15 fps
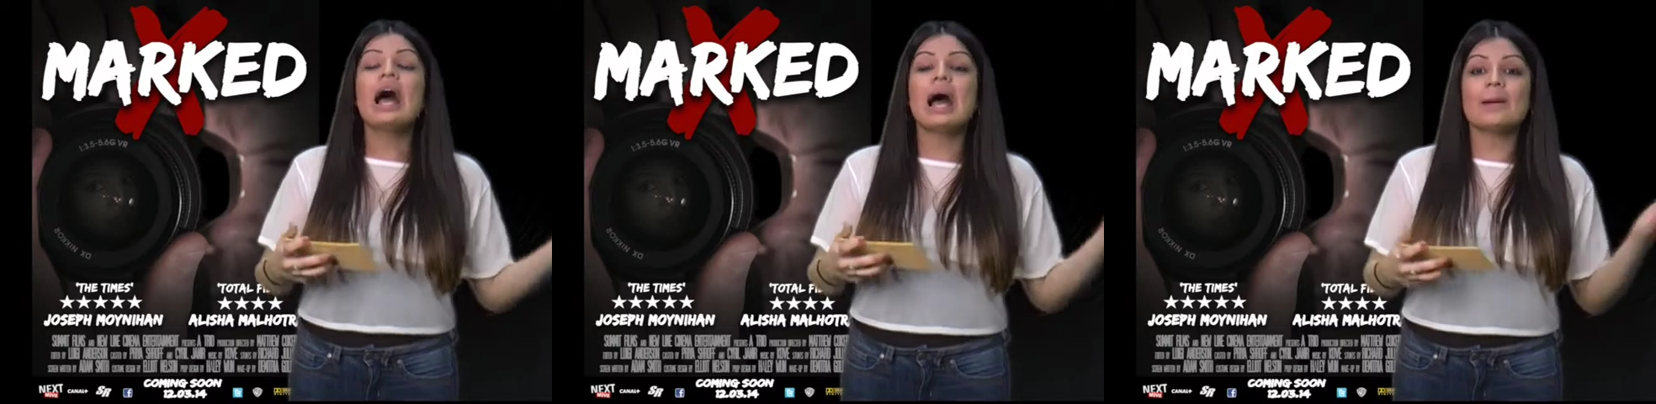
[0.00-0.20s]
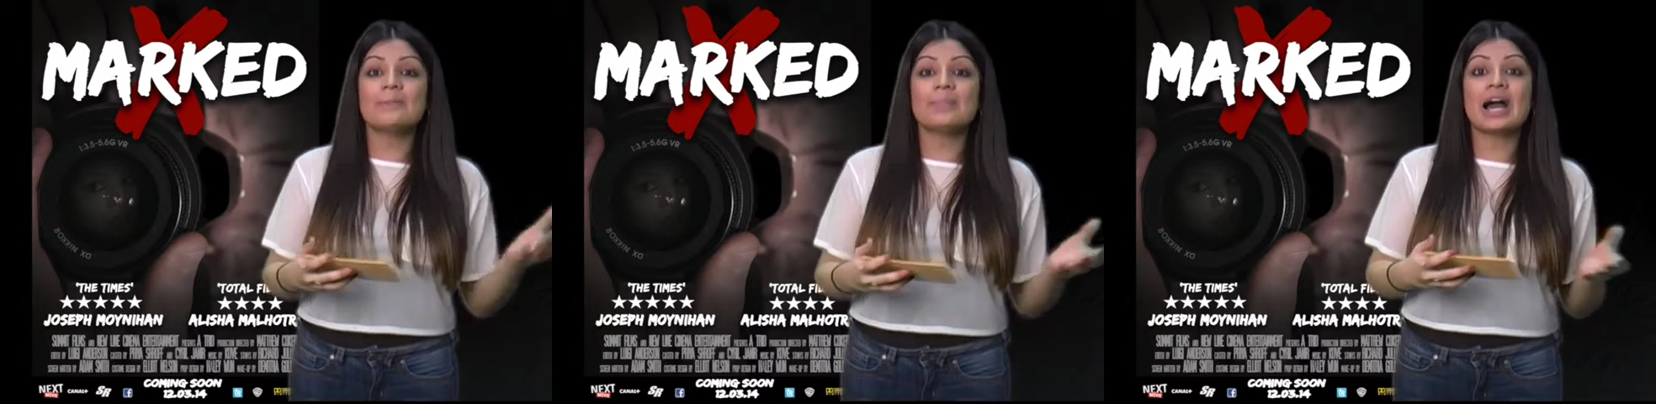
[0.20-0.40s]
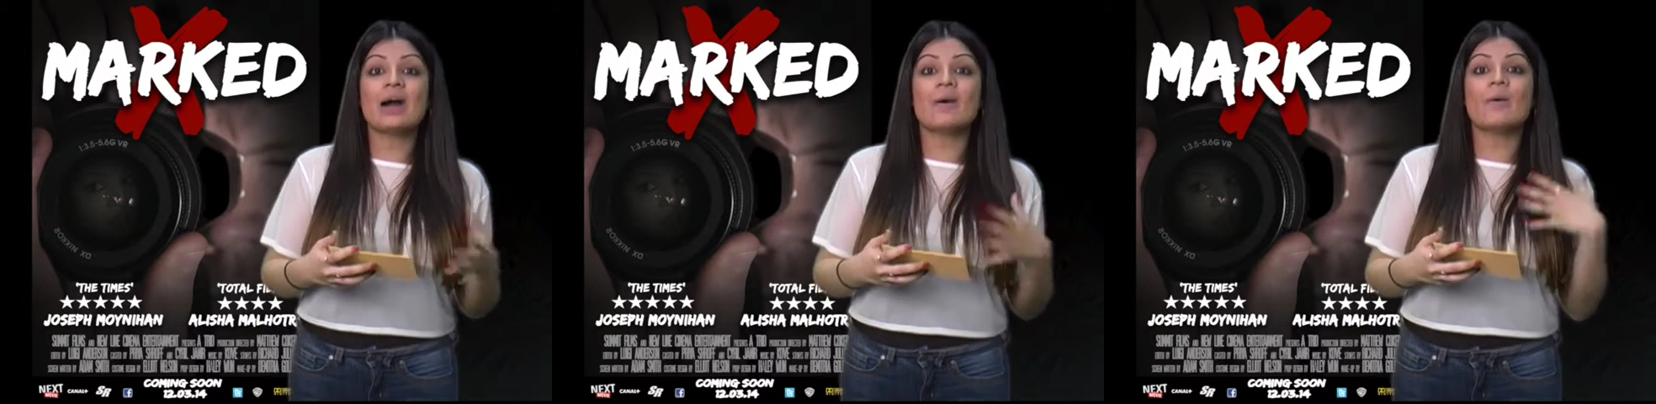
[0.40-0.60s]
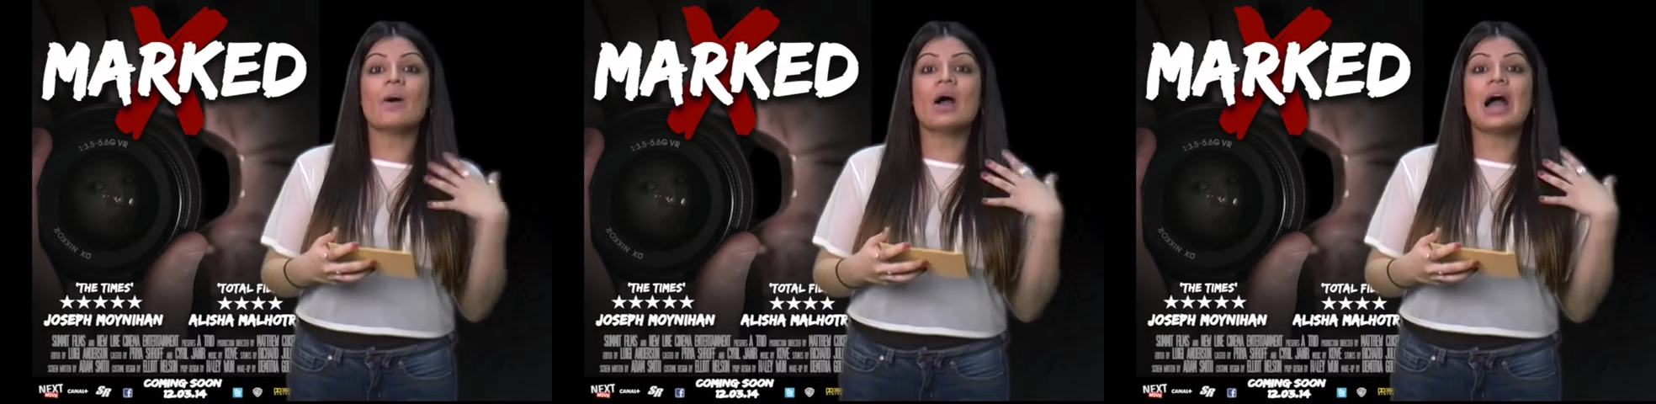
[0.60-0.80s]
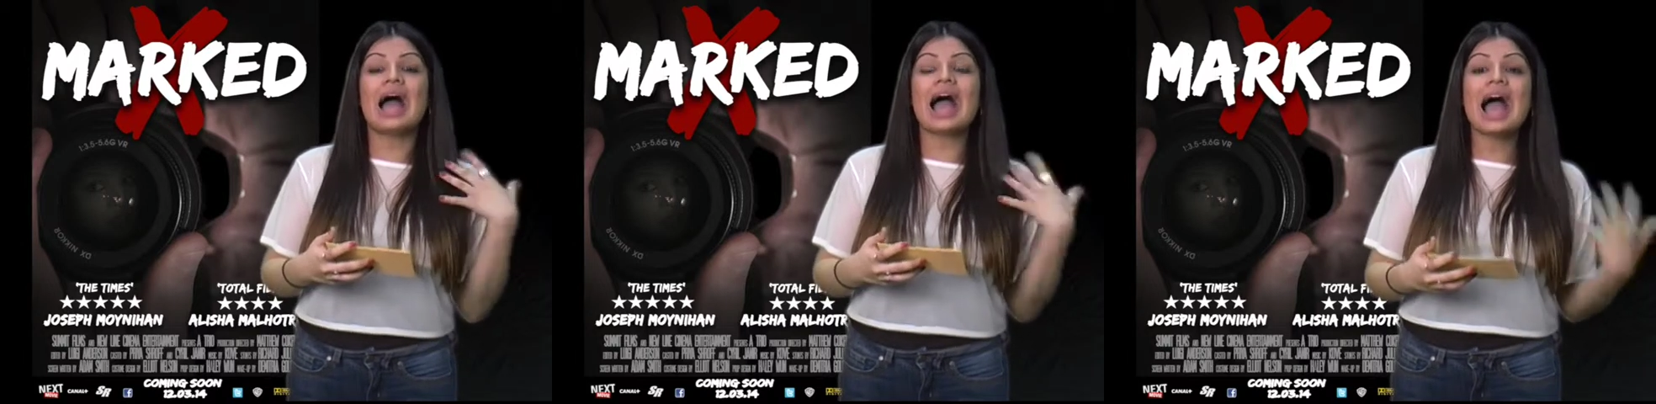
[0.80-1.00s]

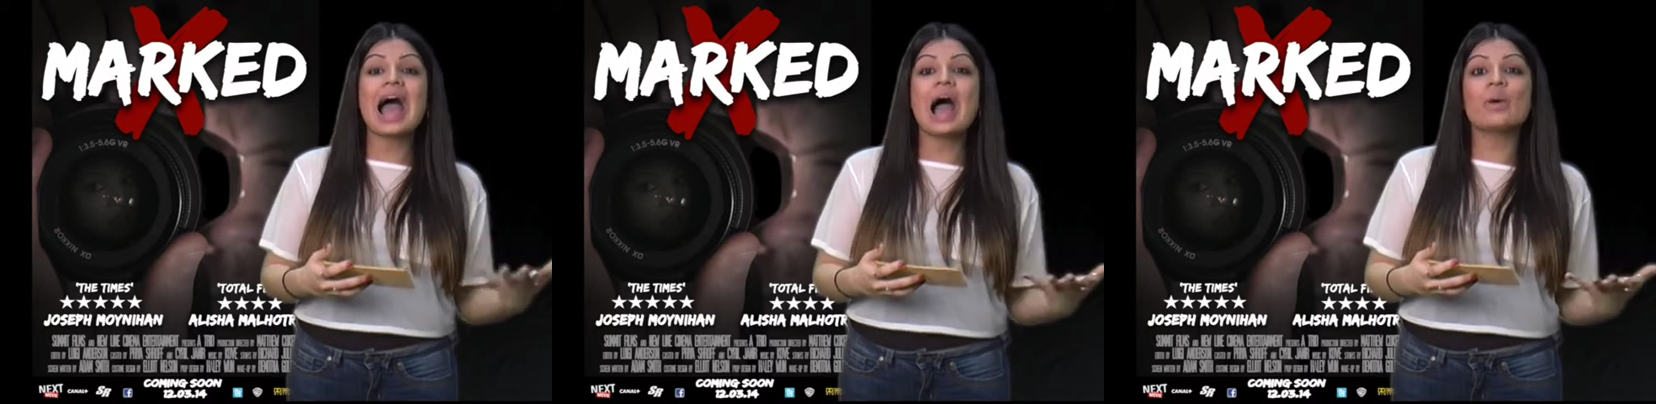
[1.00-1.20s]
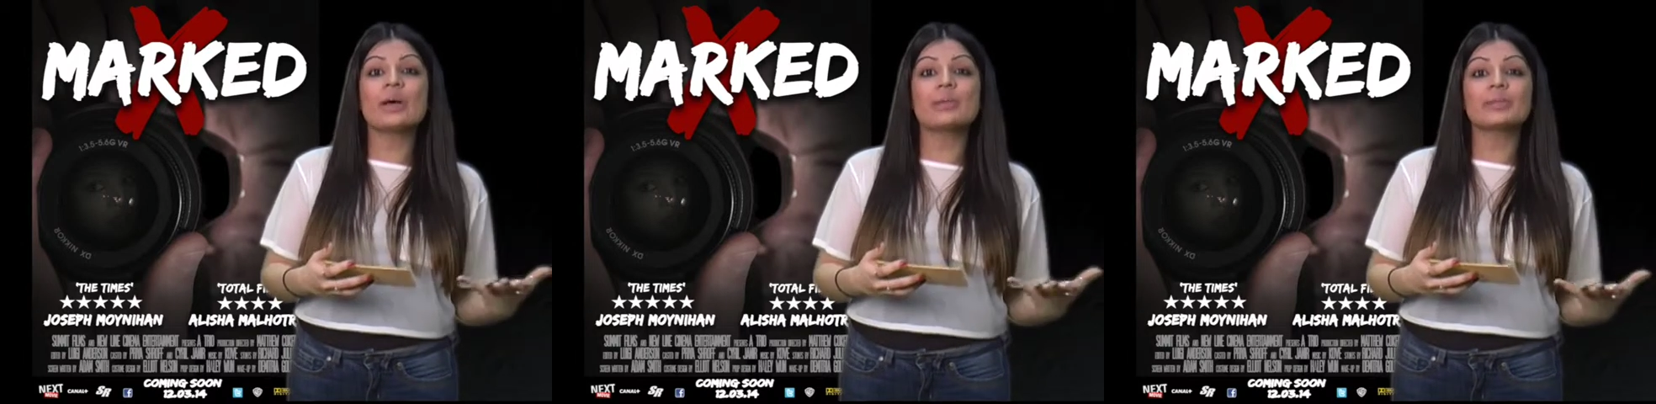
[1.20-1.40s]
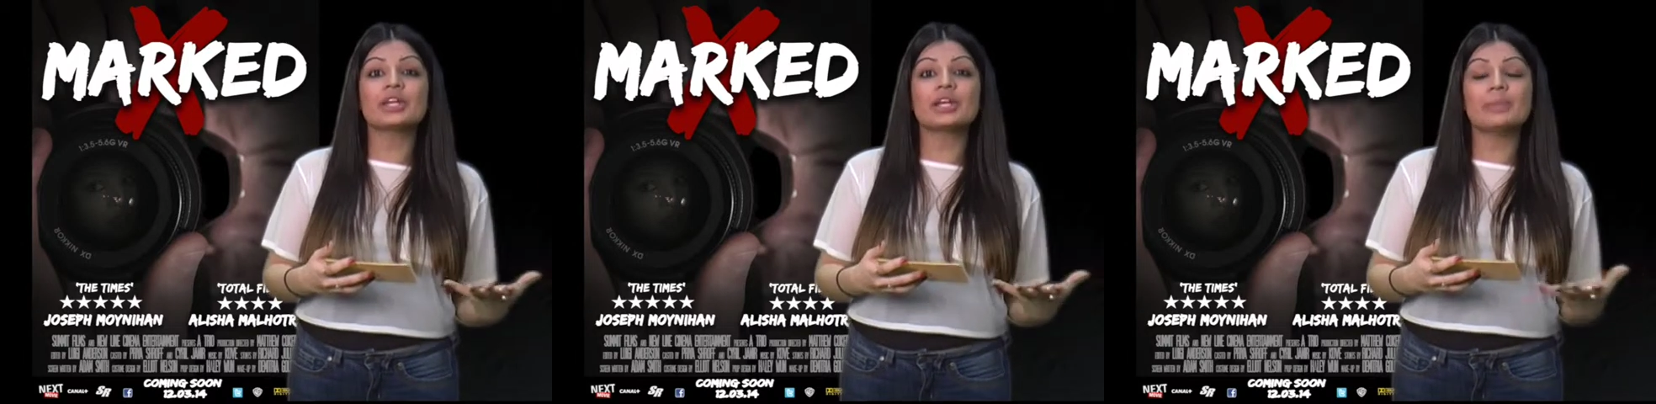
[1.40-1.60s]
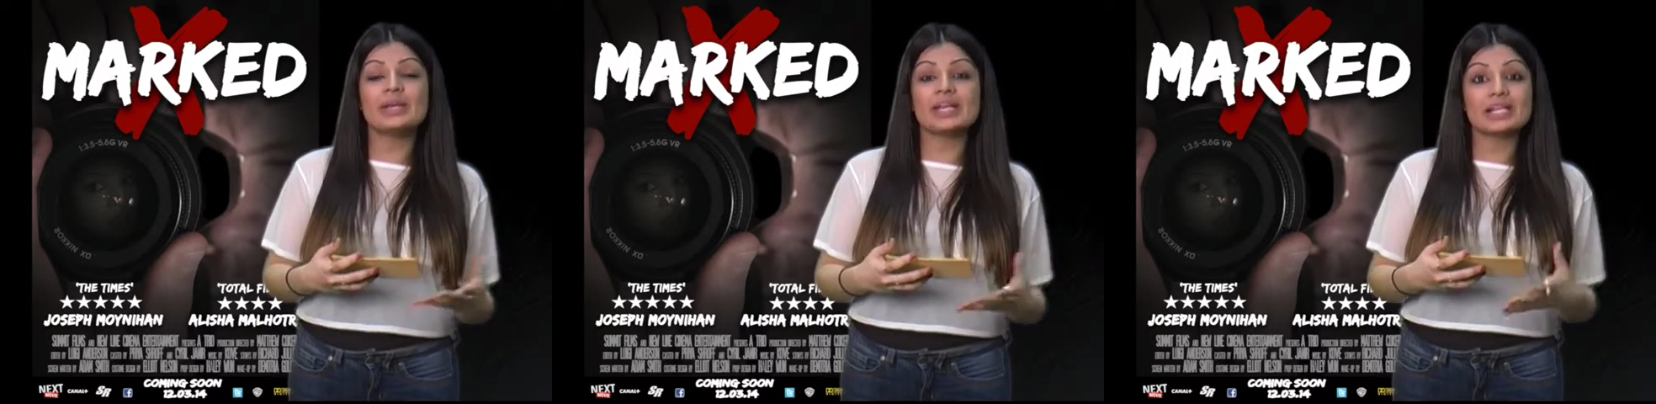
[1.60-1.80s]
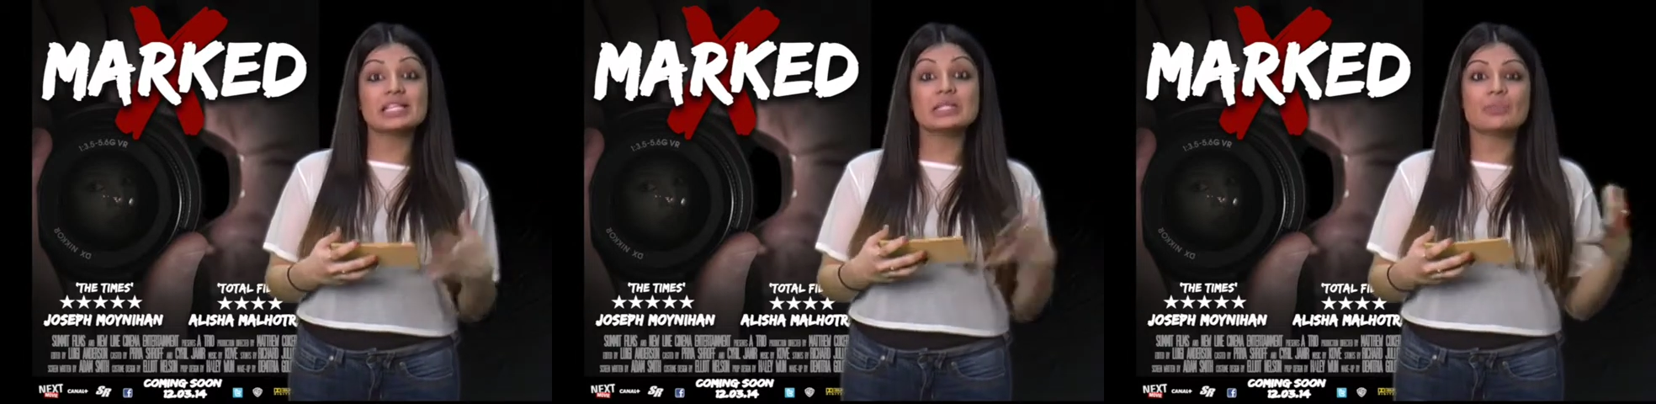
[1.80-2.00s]
about how I'm going to
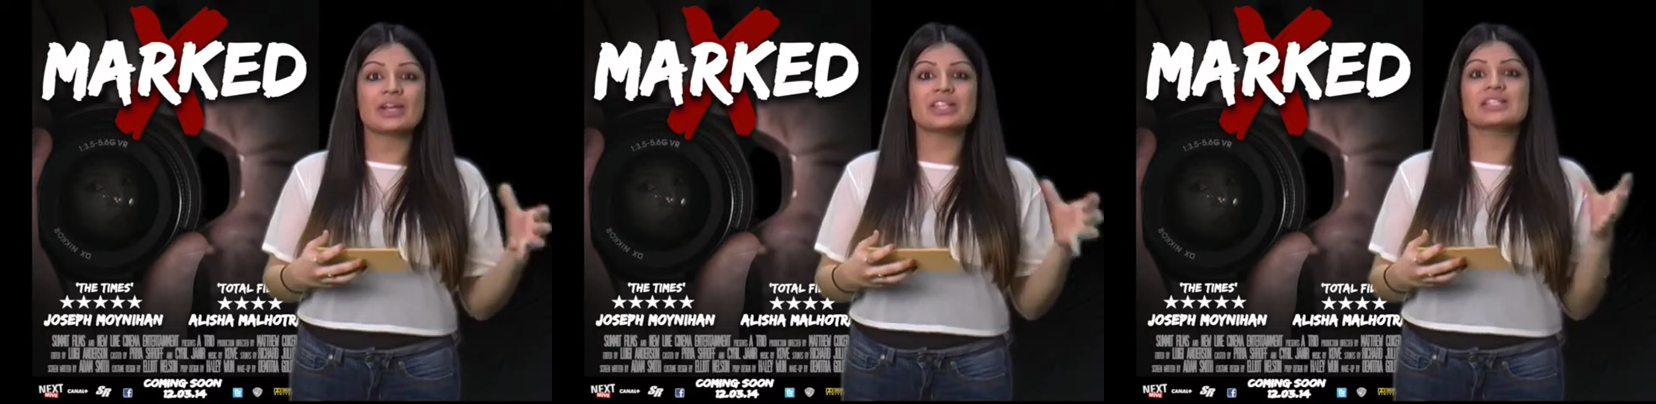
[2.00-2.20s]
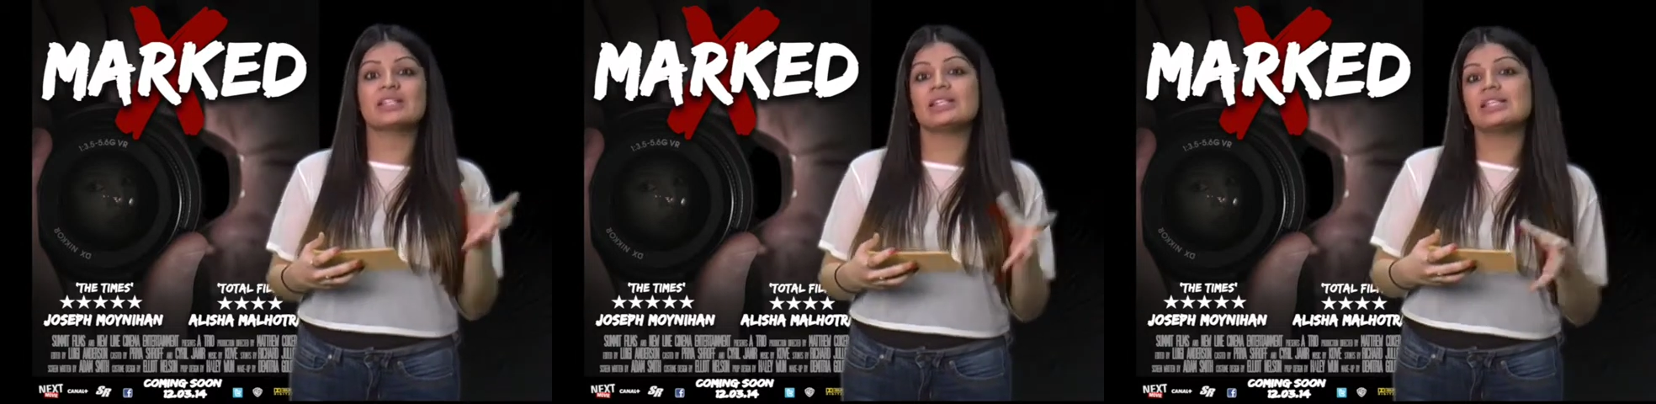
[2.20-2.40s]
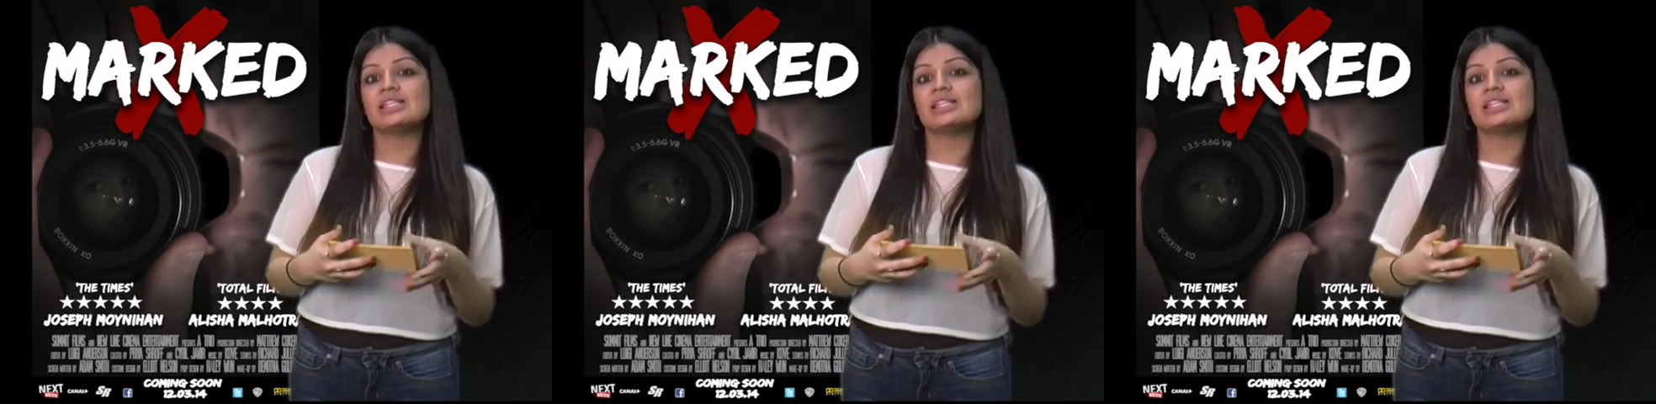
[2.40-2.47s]
be expressing